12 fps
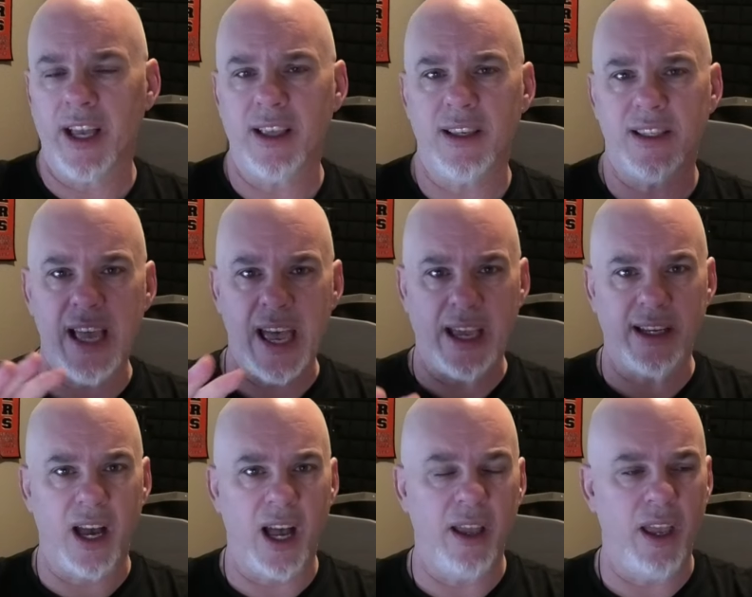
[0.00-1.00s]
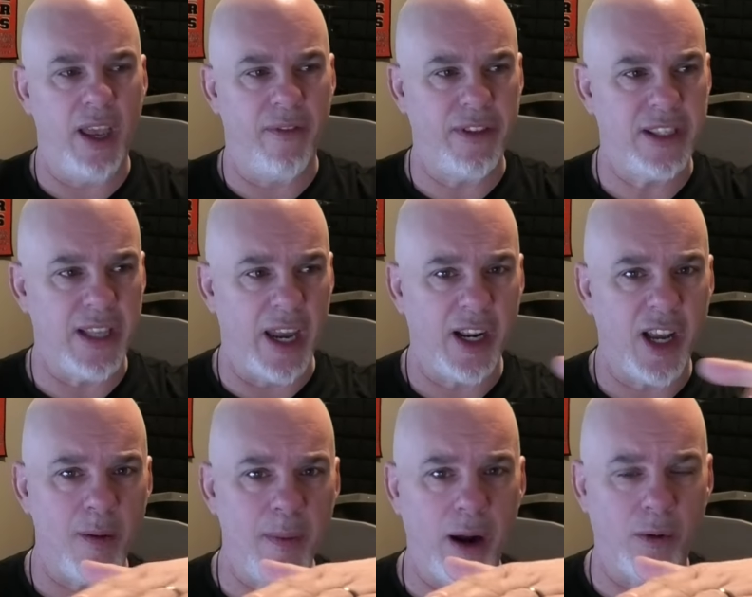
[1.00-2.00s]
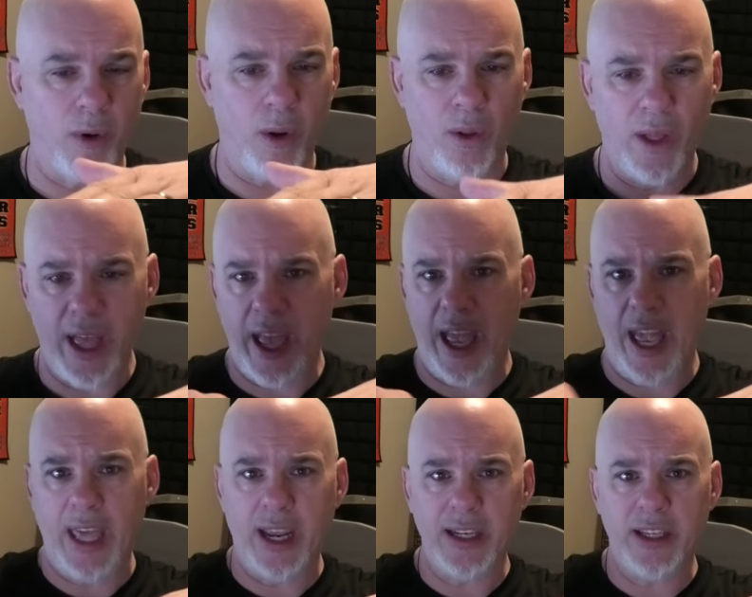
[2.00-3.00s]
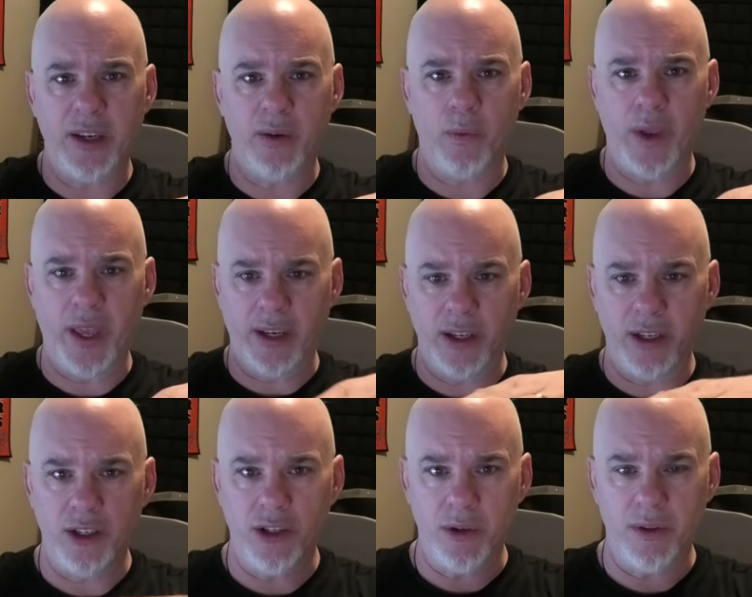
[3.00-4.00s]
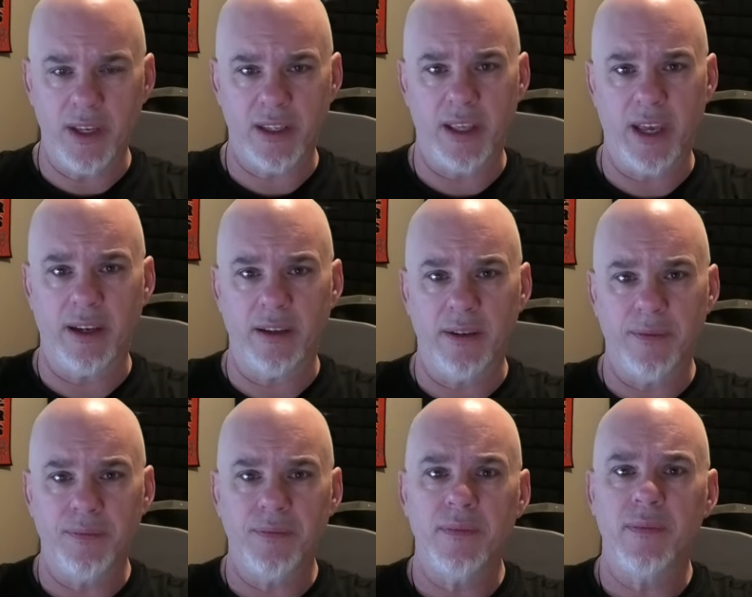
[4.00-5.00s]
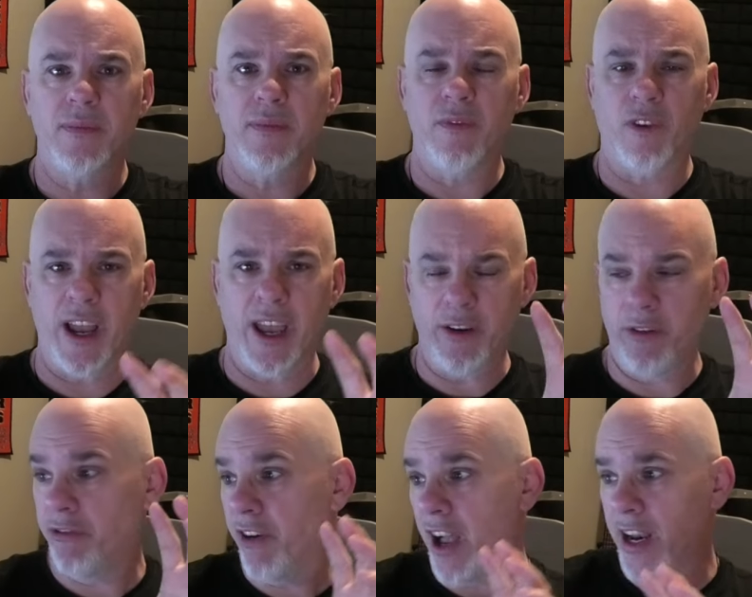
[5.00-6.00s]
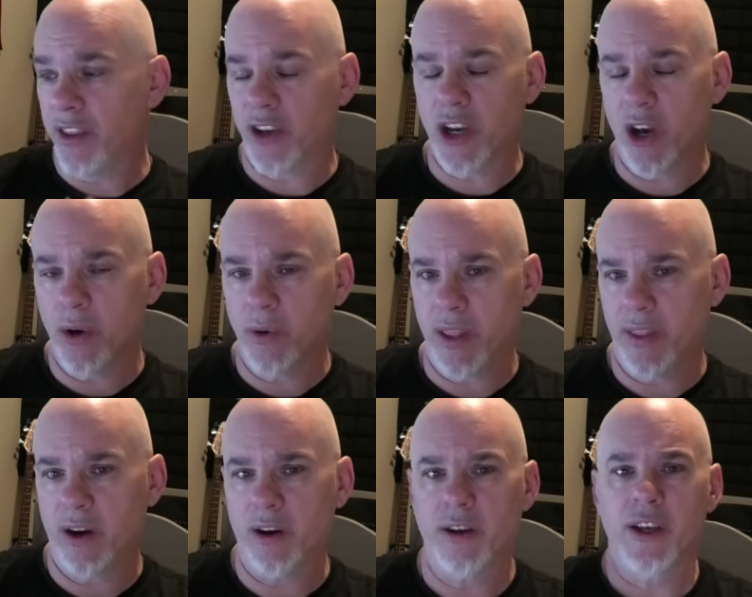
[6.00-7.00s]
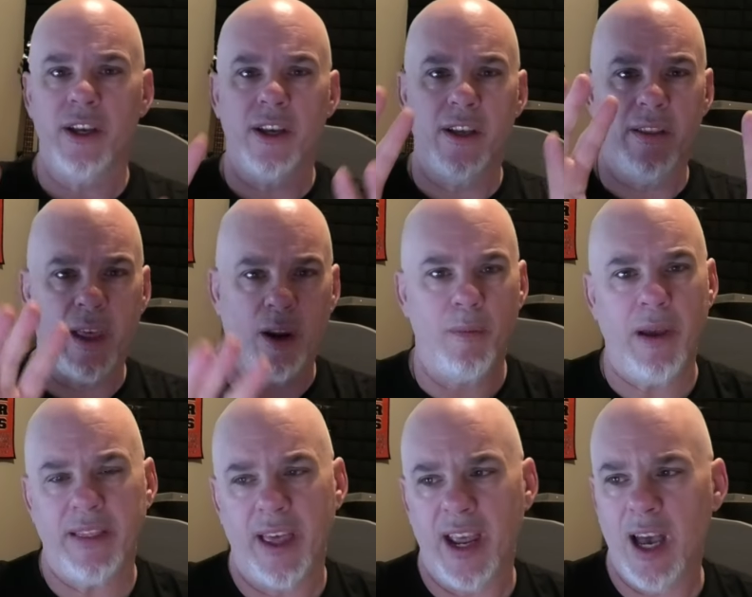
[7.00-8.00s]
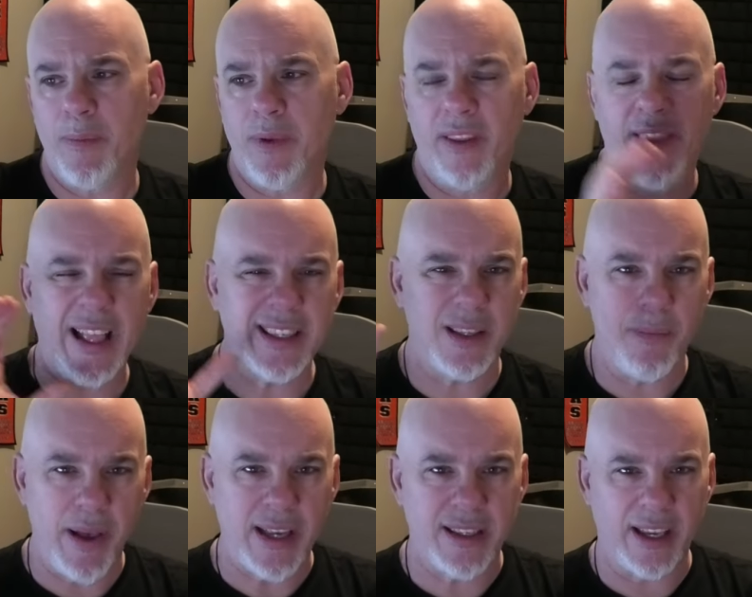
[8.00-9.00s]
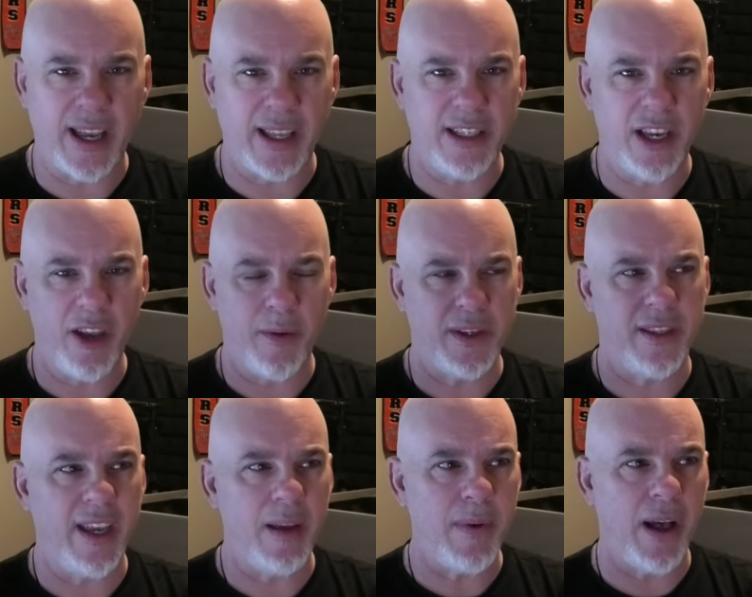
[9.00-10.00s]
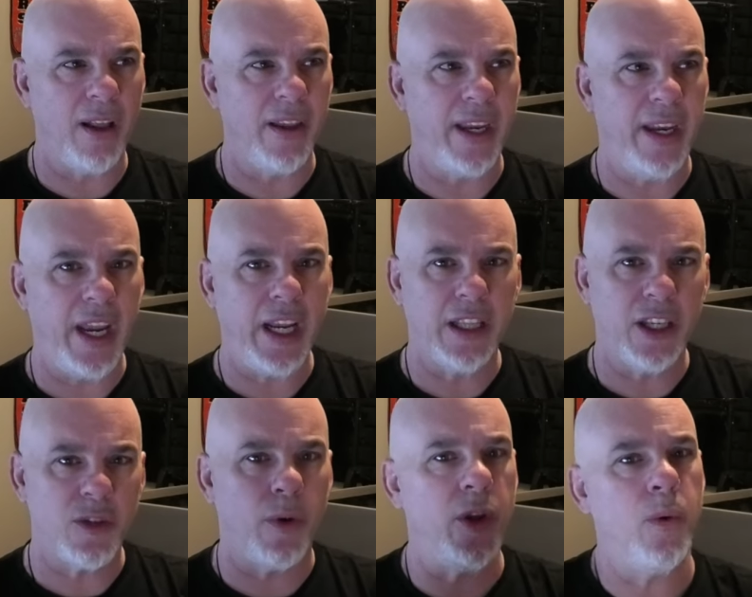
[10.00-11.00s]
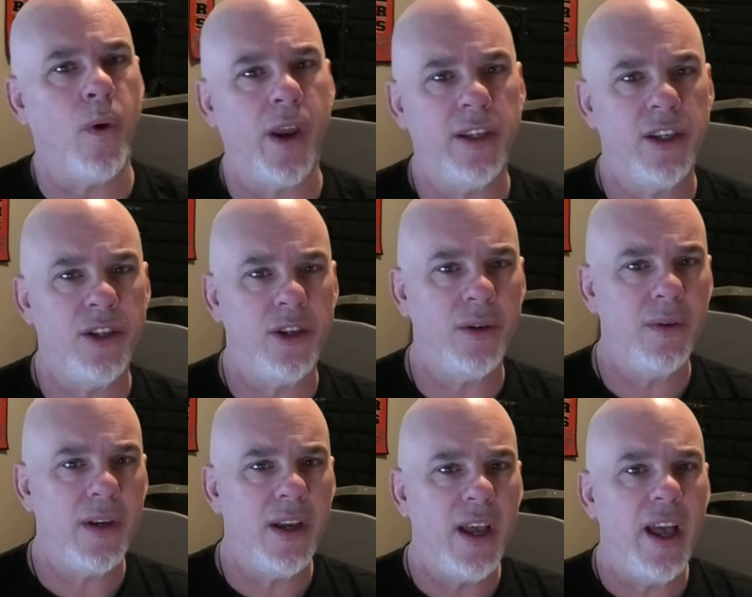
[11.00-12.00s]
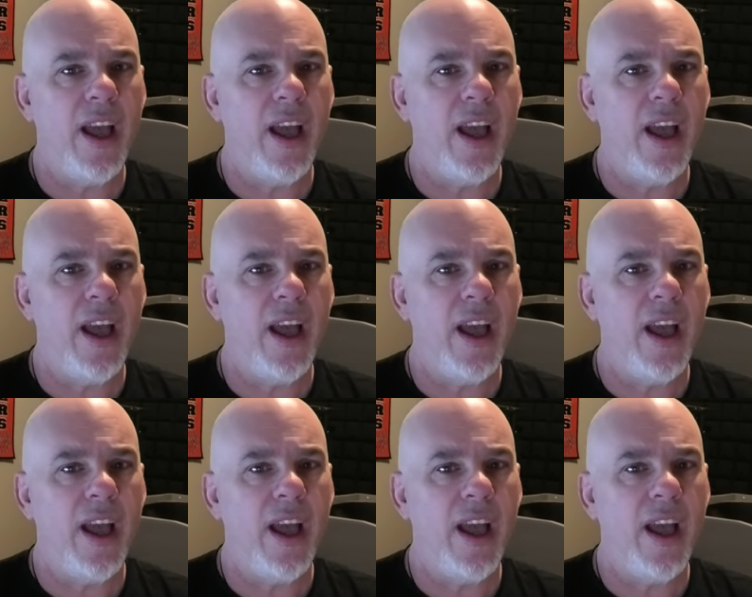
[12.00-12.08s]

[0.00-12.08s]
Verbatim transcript: Like, say it. If it's not a come out roll, and I didn't win, do this thing, right? And you find the code in there that'll make that happen. That's the best thing I can tell you is think about in English what you want it to do.